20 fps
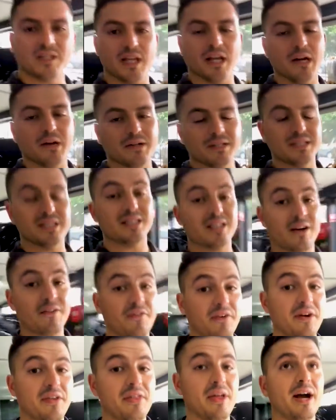there and
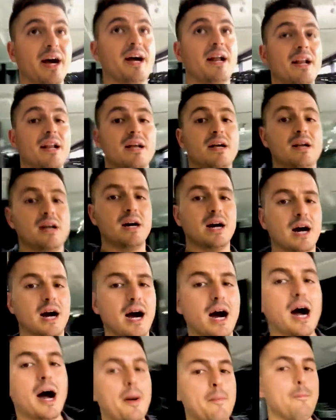stuff like that.
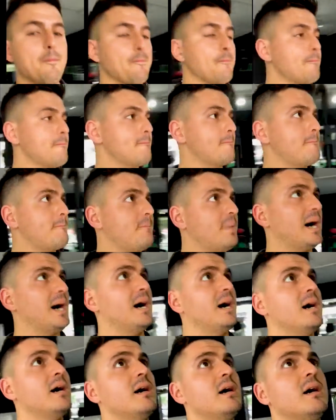
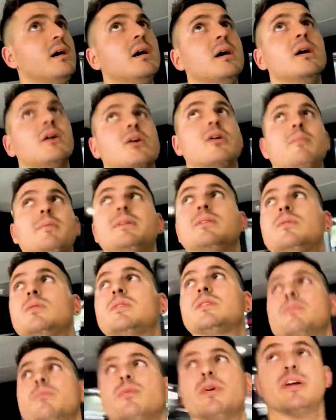But going to be doing
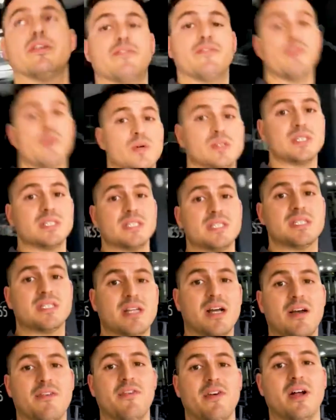some reinforcing
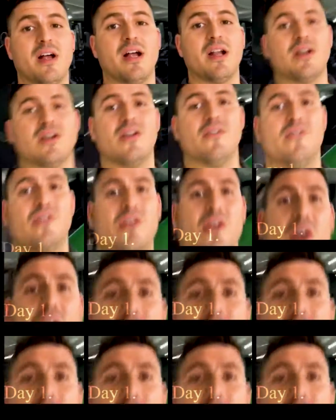stuff. I don't know if you